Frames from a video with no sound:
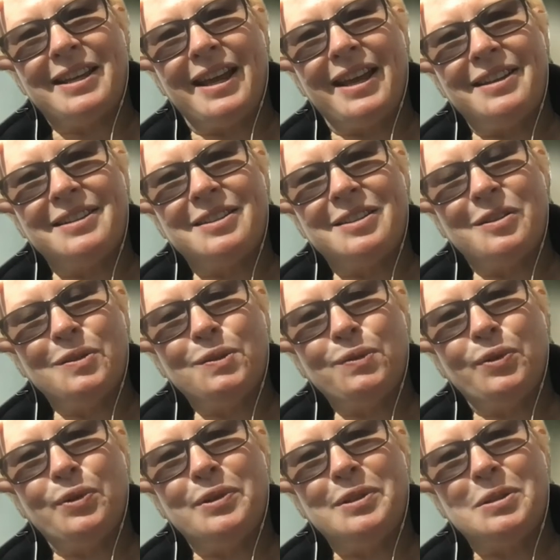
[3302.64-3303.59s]
as
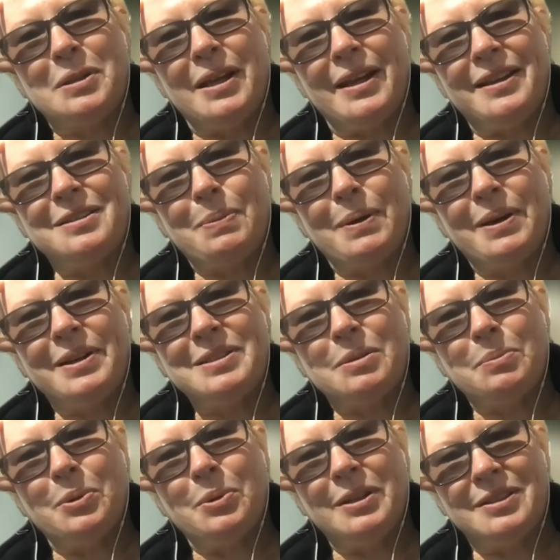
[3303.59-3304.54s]
useful as
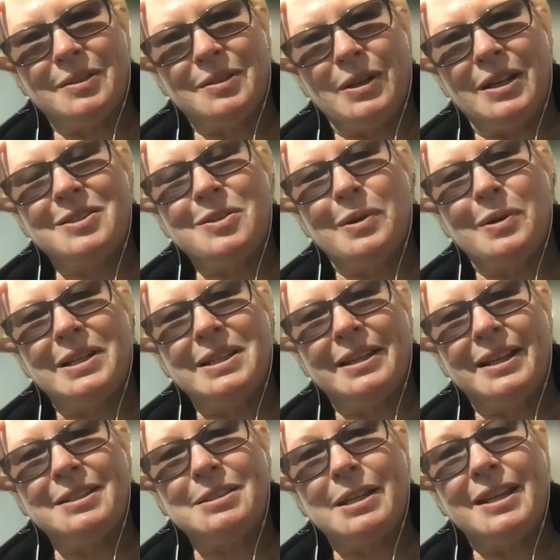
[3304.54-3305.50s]
possible is
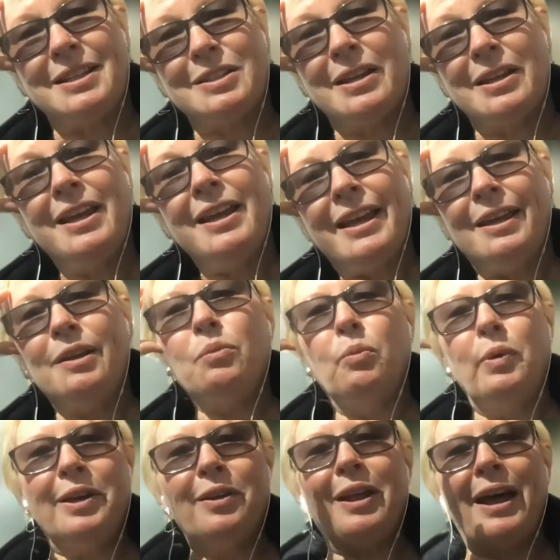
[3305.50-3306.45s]
it
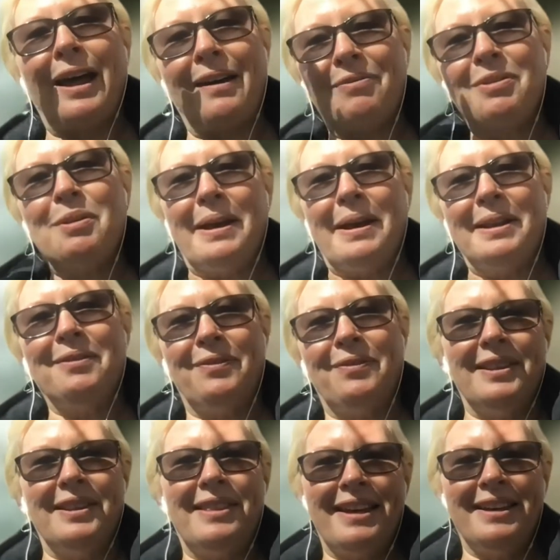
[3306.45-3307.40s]
will have the
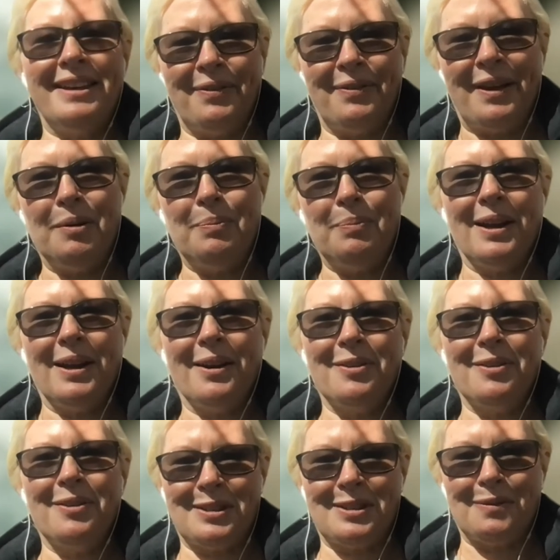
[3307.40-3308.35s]
benefit then of helping
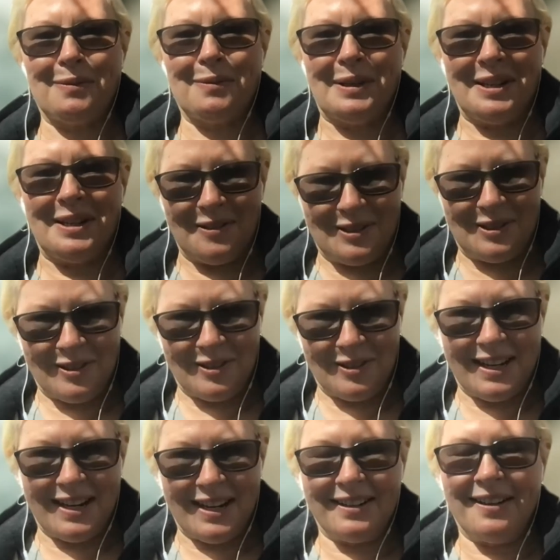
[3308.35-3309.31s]
others to reuse your
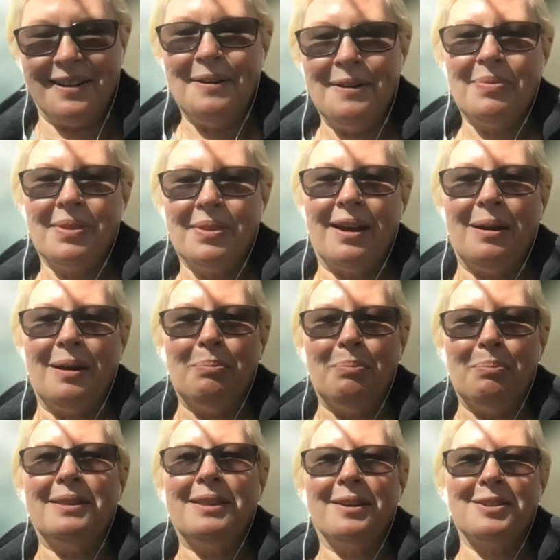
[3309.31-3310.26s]
data.
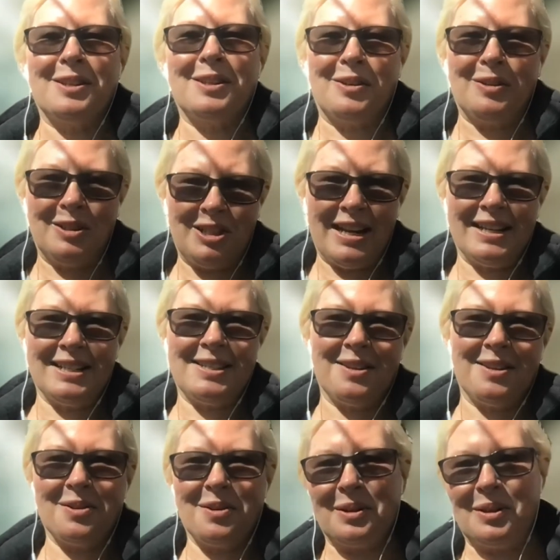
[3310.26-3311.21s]
But there's a good chance
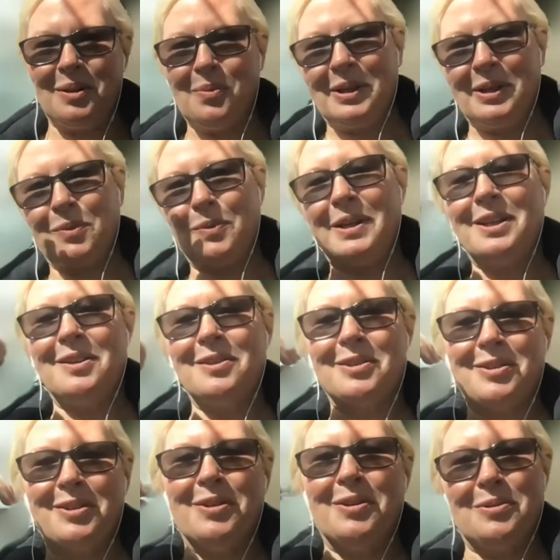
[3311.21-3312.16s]
that you're going to want to reuse
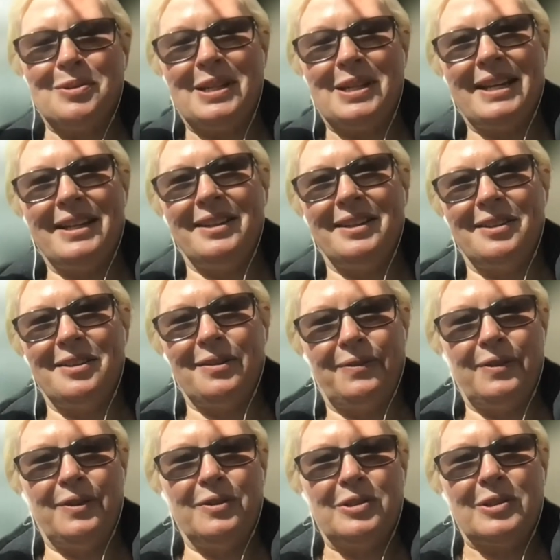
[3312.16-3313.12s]
your own data in the
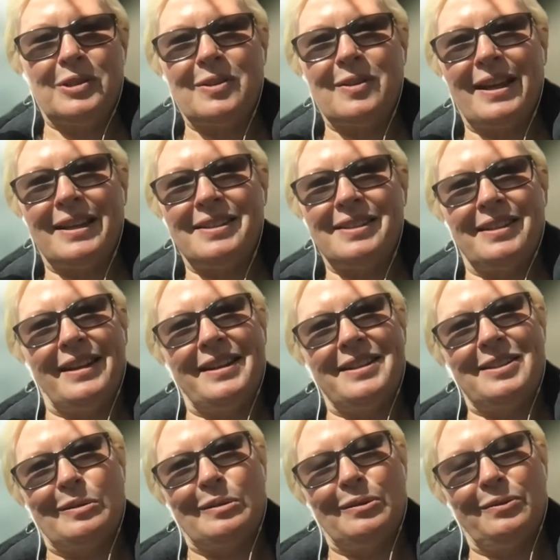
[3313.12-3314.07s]
future. So that's a nice
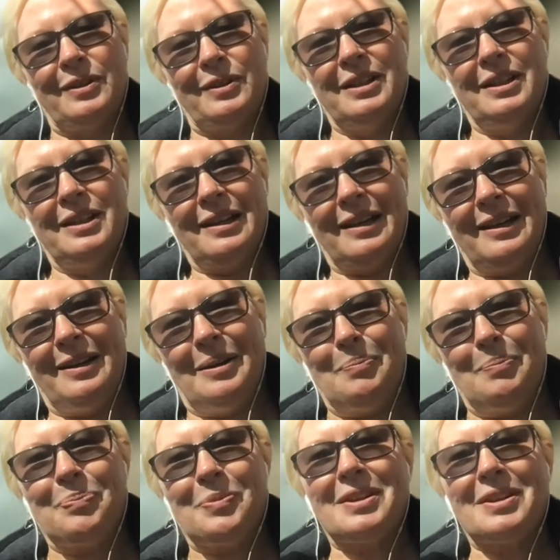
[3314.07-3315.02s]
sort of
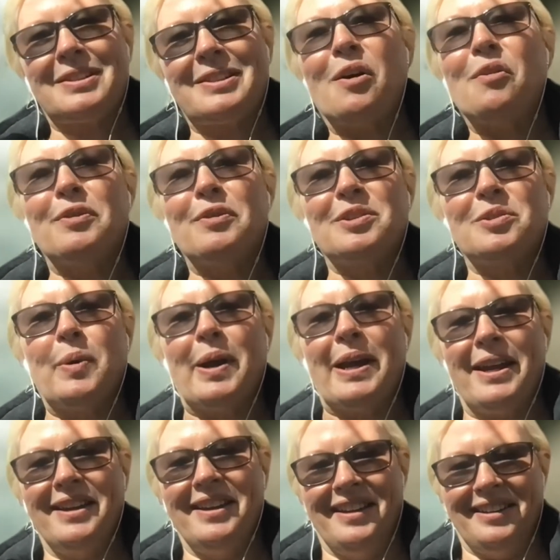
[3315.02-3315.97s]
selfish
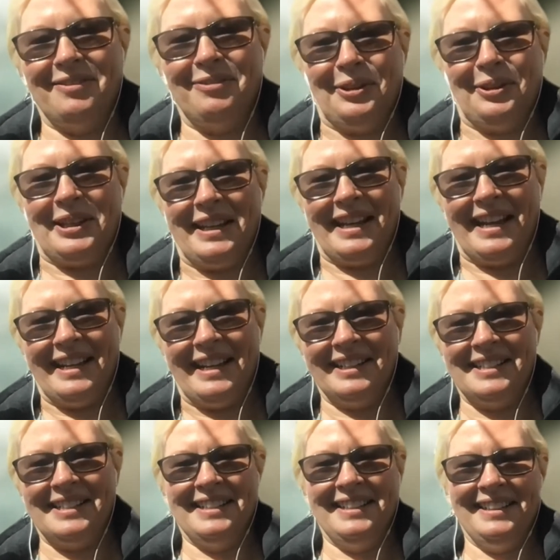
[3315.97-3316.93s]
way of looking at it.